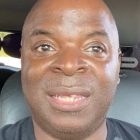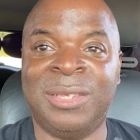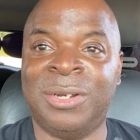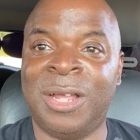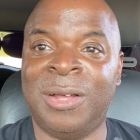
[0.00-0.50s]

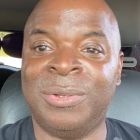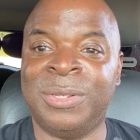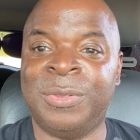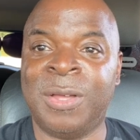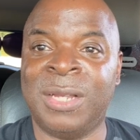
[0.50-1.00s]
You know,
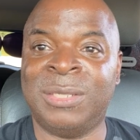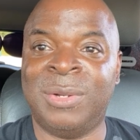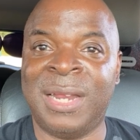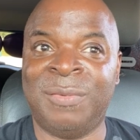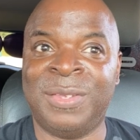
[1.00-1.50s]
your thoughts
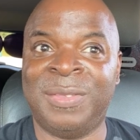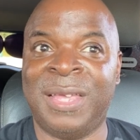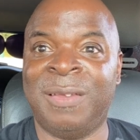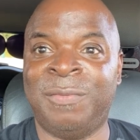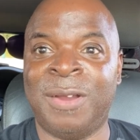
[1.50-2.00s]
on
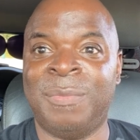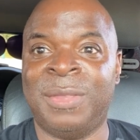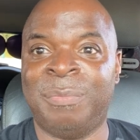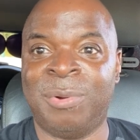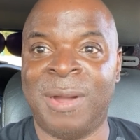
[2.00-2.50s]
everything from
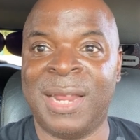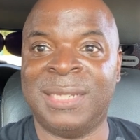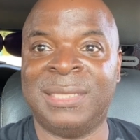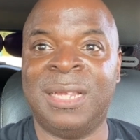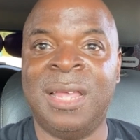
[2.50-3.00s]
the
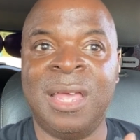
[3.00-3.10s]
price